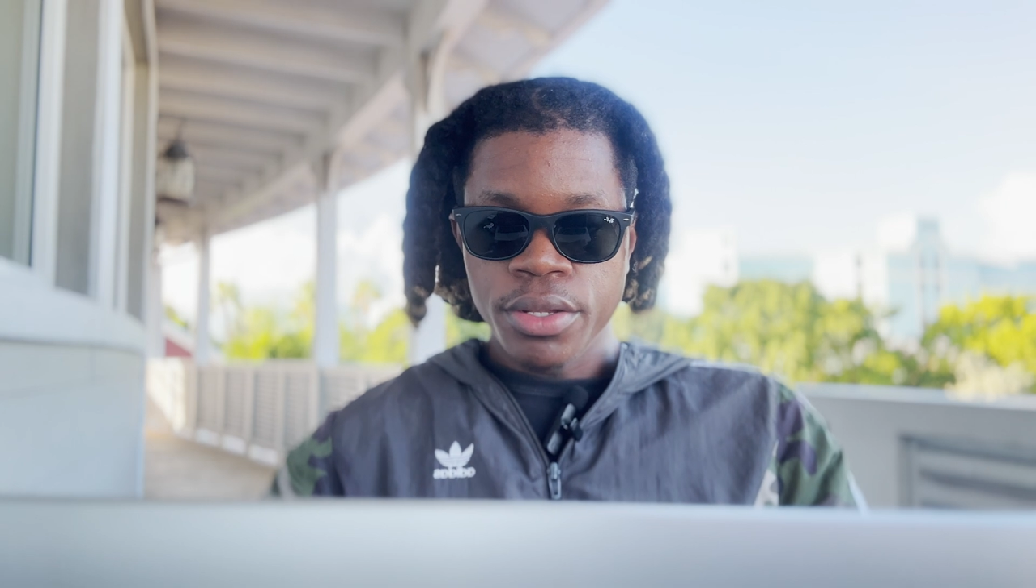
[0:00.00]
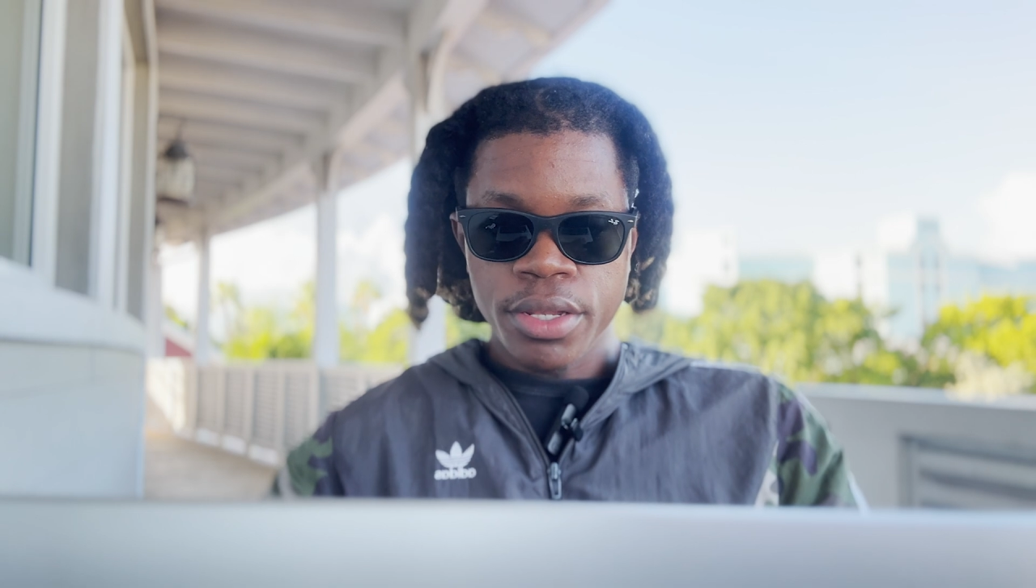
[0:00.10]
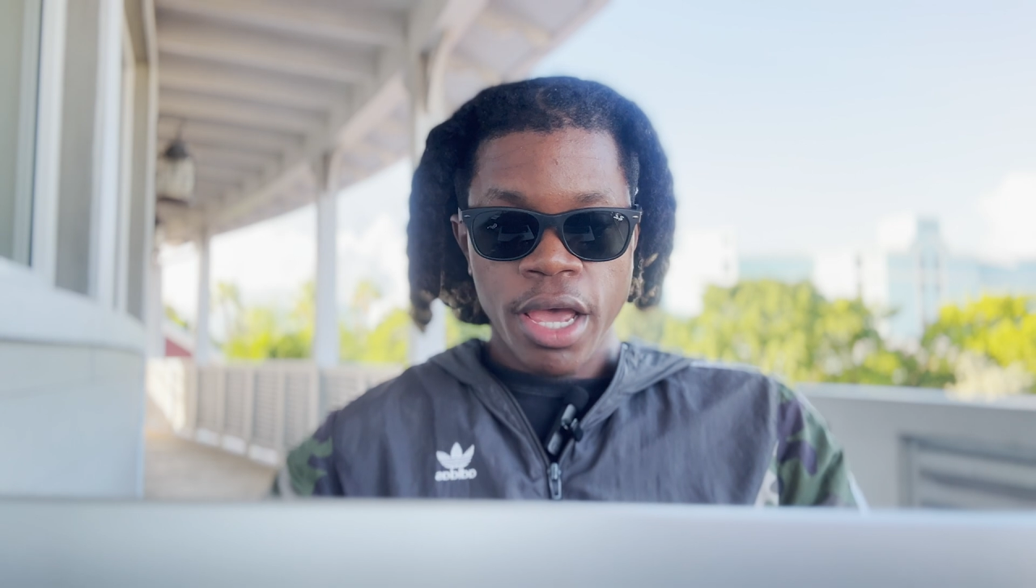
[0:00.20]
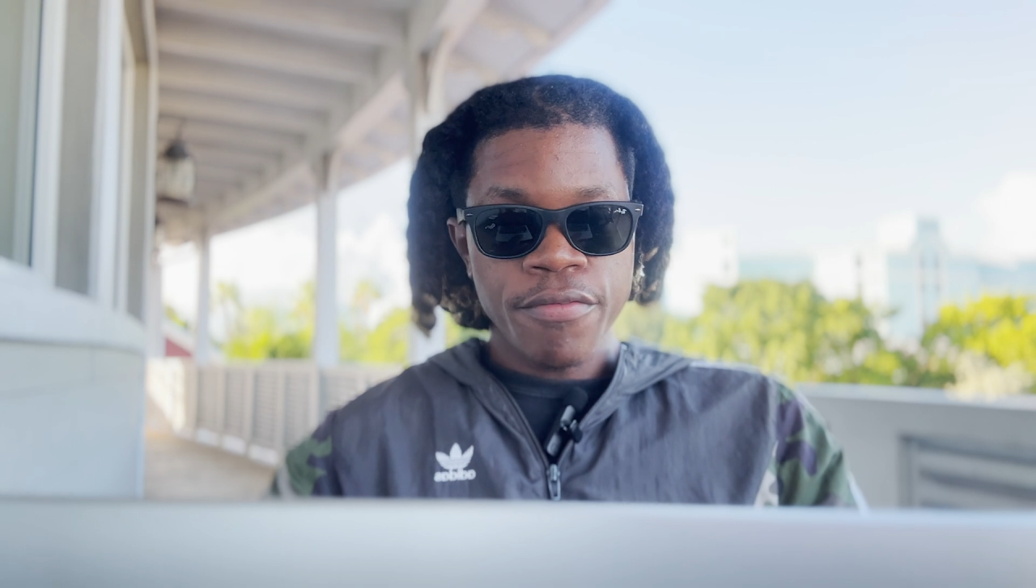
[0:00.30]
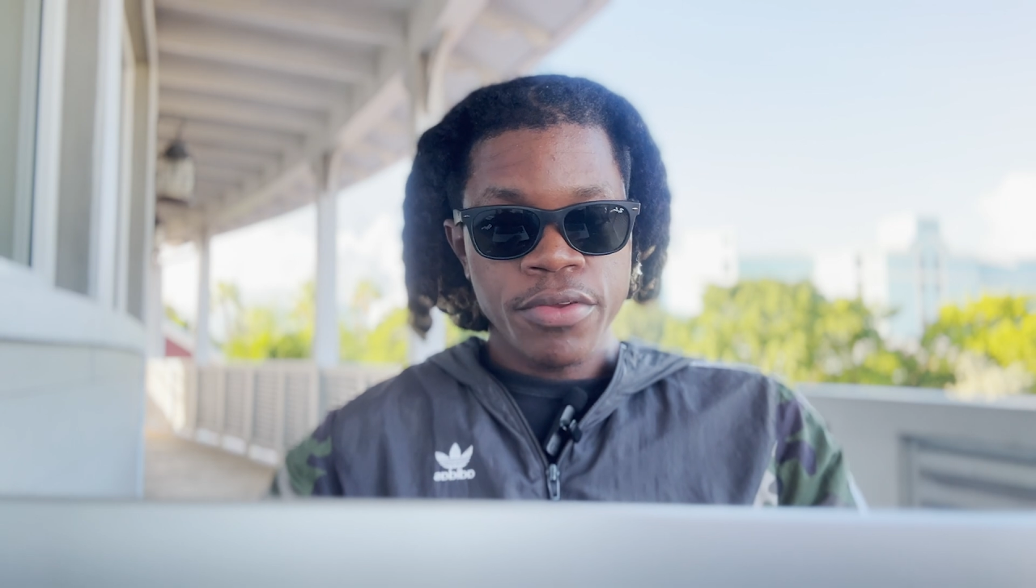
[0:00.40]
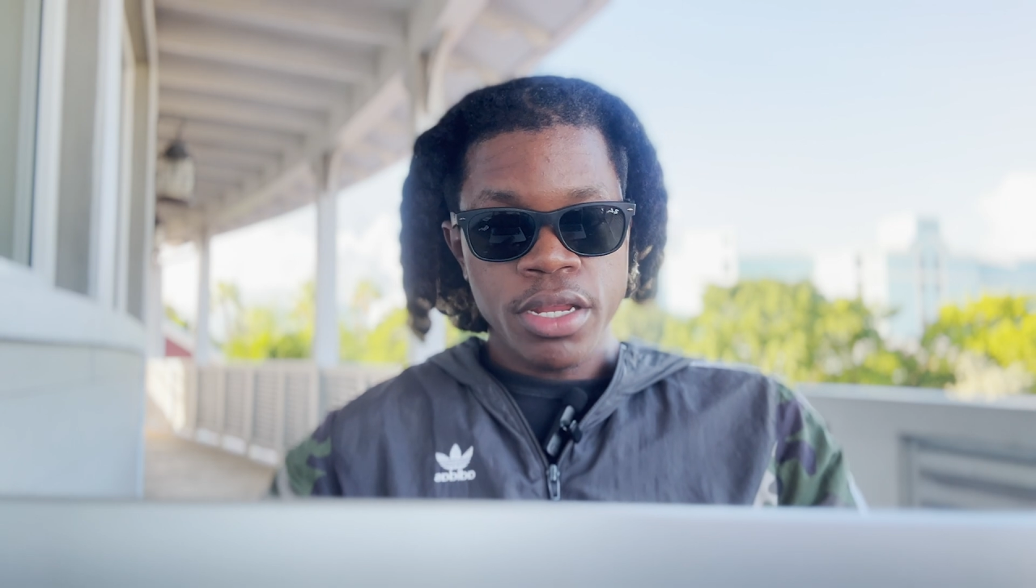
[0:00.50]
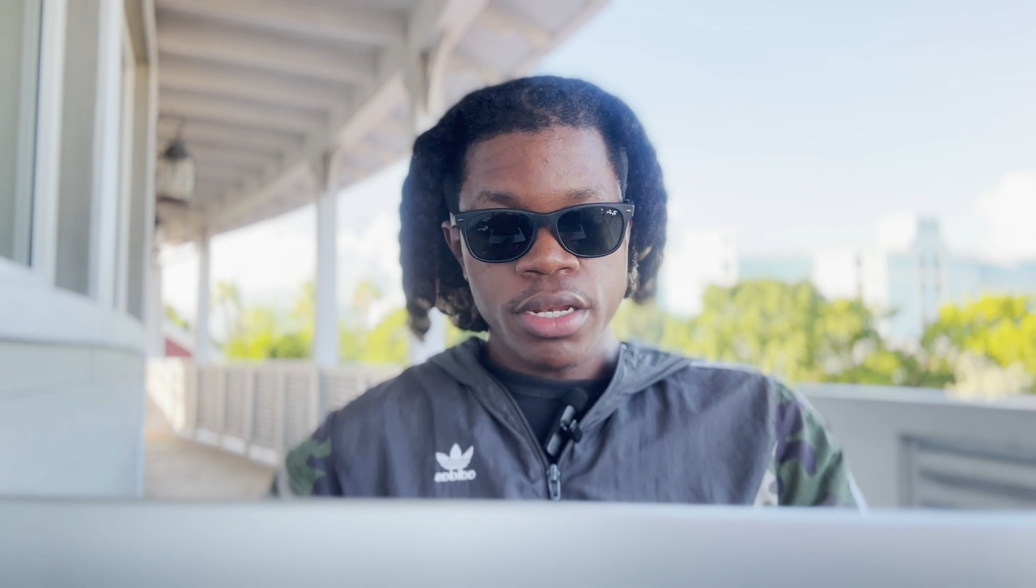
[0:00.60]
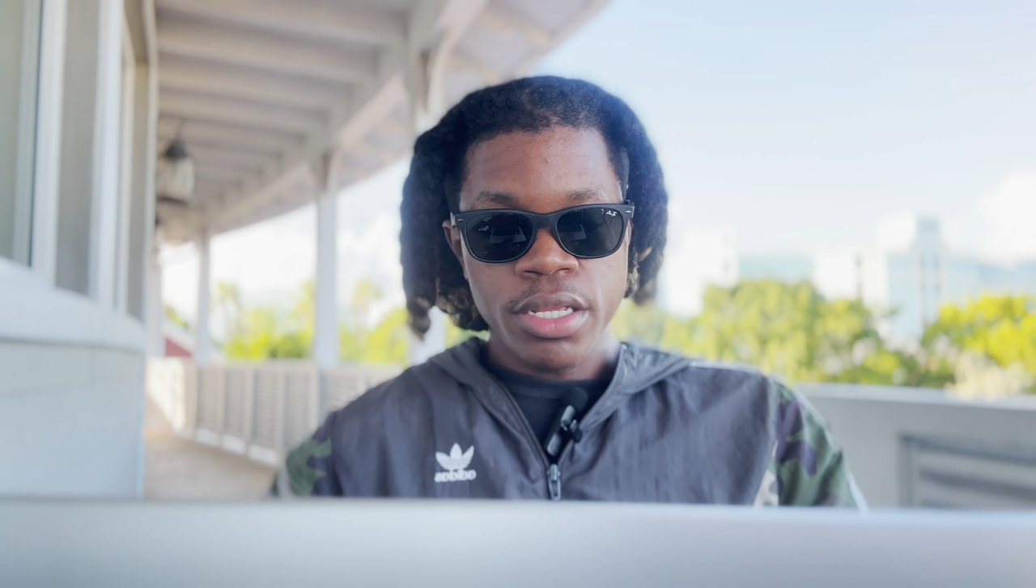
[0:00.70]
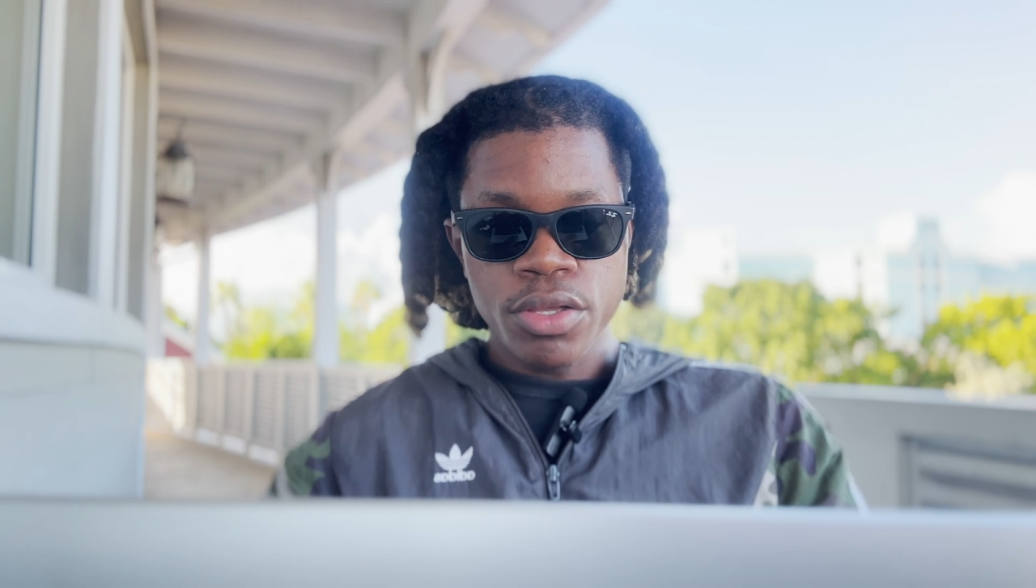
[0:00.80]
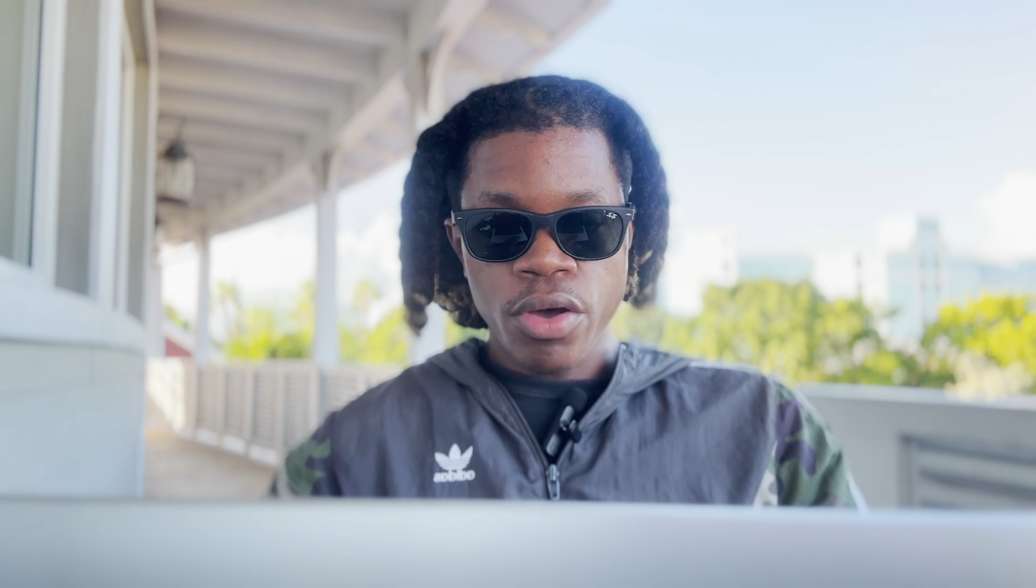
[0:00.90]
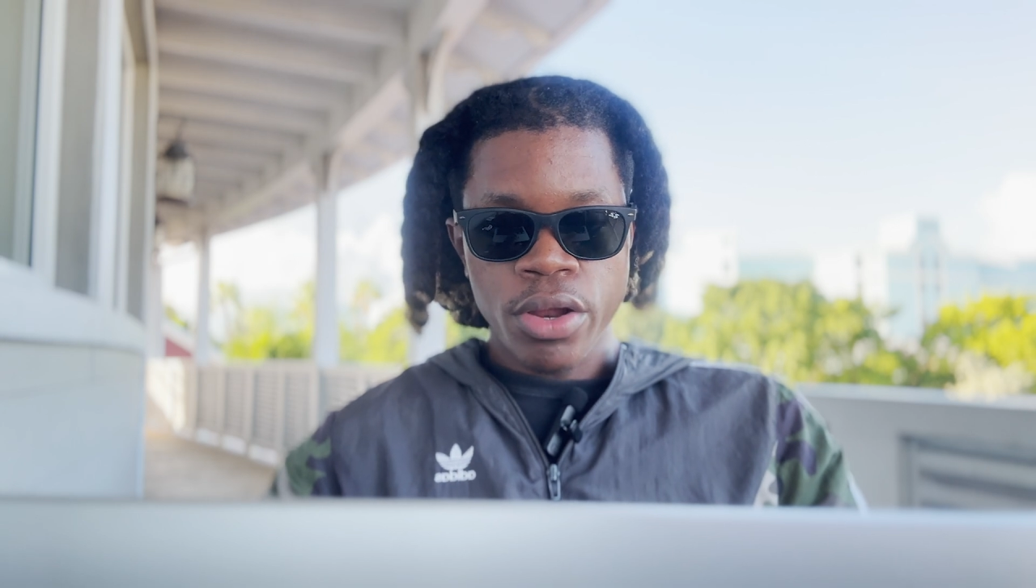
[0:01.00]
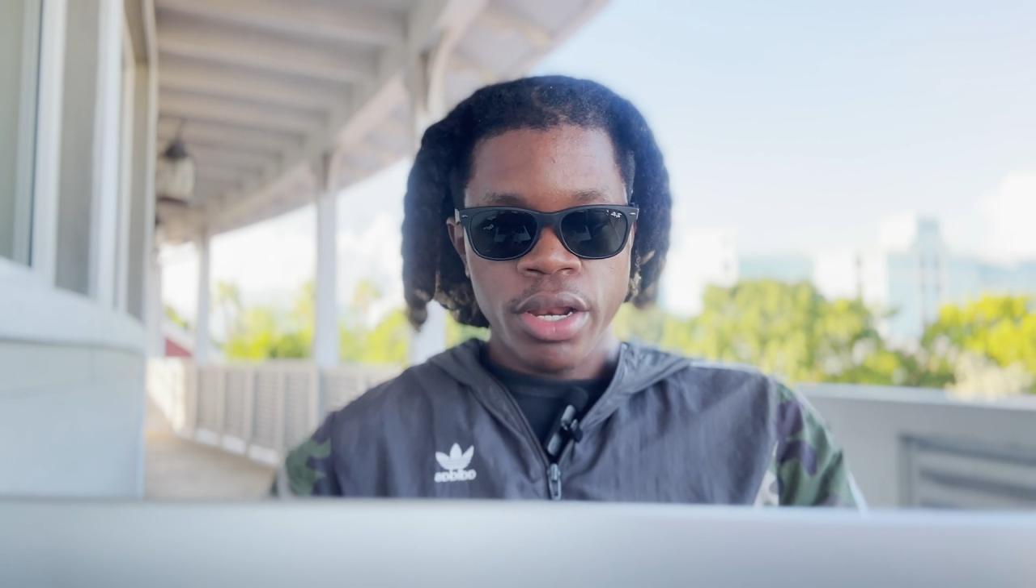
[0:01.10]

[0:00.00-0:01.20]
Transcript: definitely you're going to